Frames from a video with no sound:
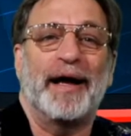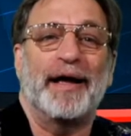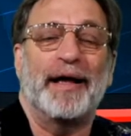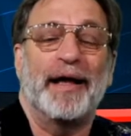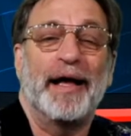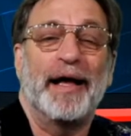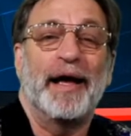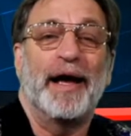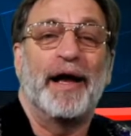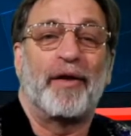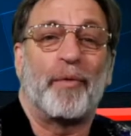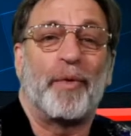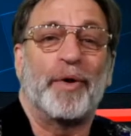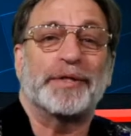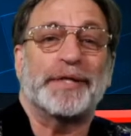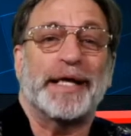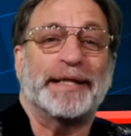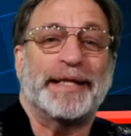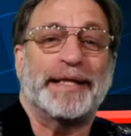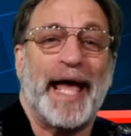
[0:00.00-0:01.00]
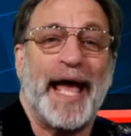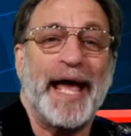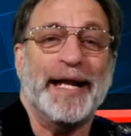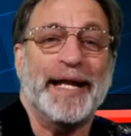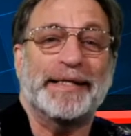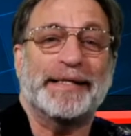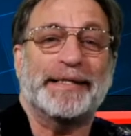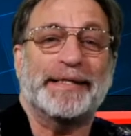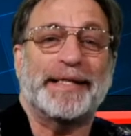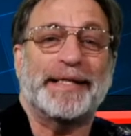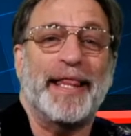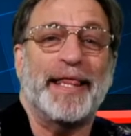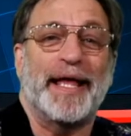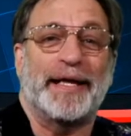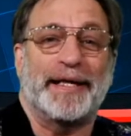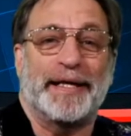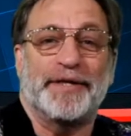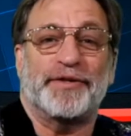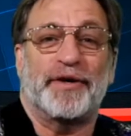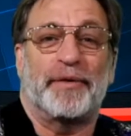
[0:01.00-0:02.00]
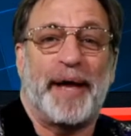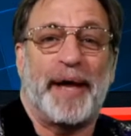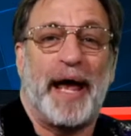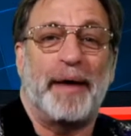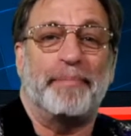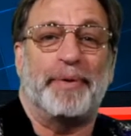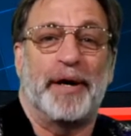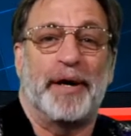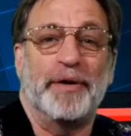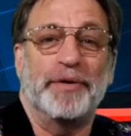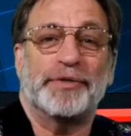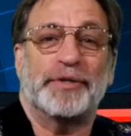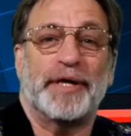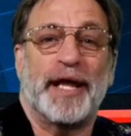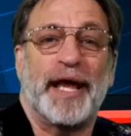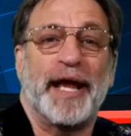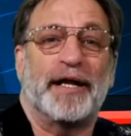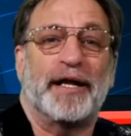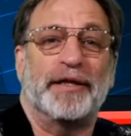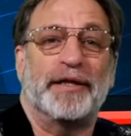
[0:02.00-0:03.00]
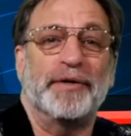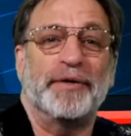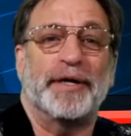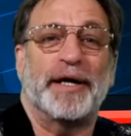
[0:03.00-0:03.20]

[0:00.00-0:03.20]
in other words, they didn't say that these are bad posts, included a